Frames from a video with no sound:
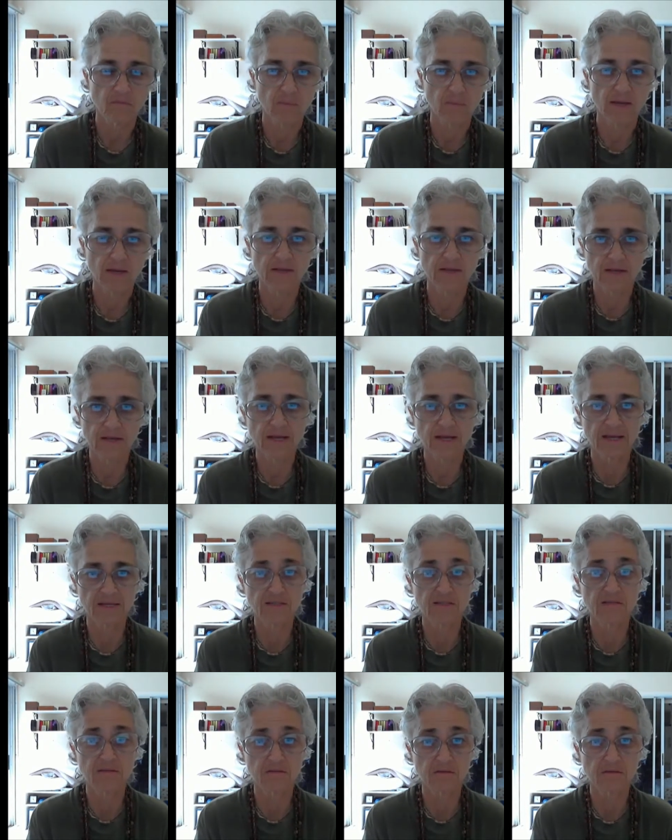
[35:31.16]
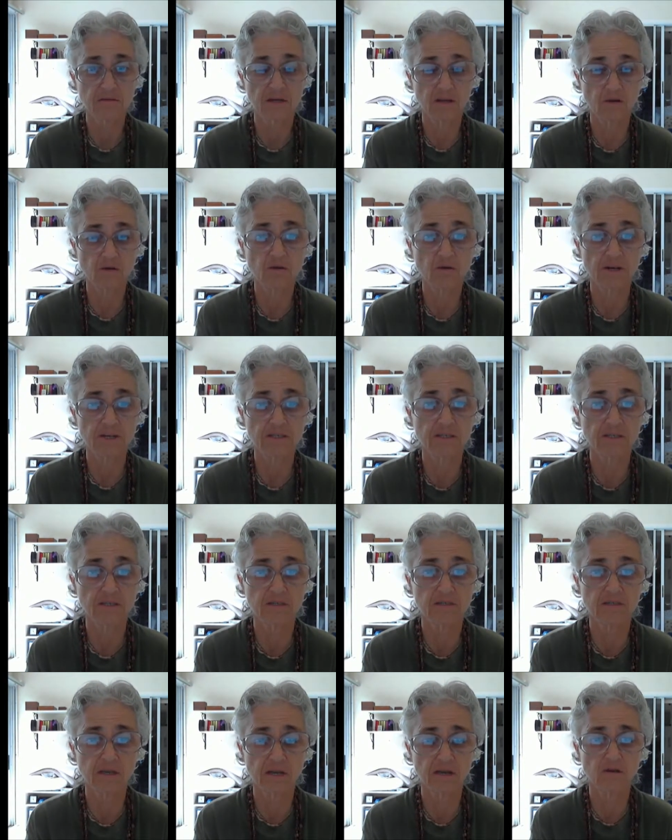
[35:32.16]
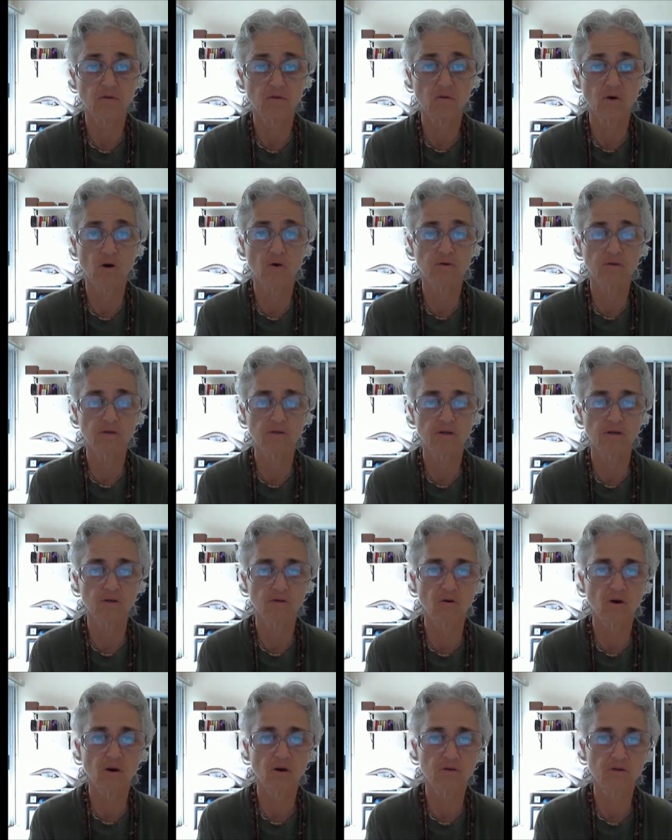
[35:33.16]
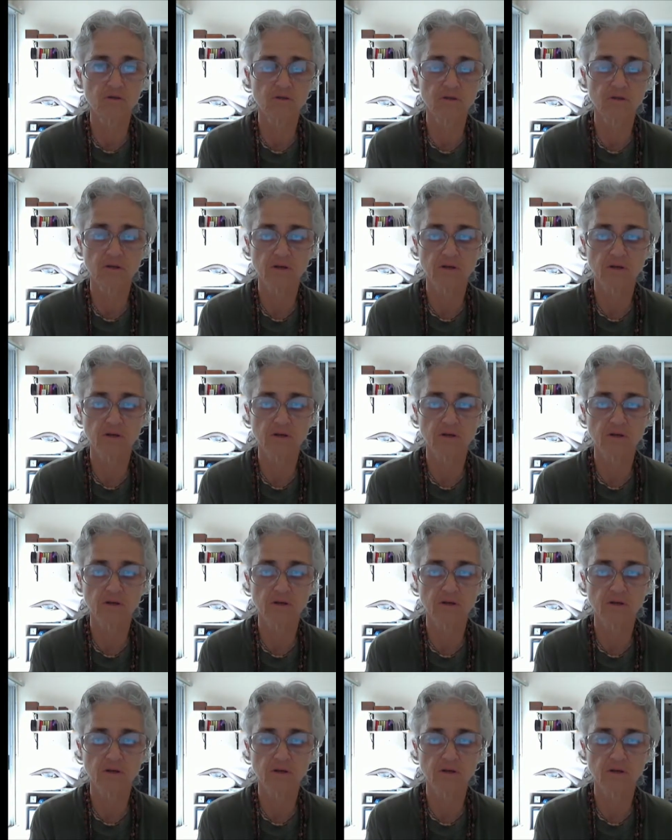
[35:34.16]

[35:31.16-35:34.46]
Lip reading: And that taste increases and it grows and it grows.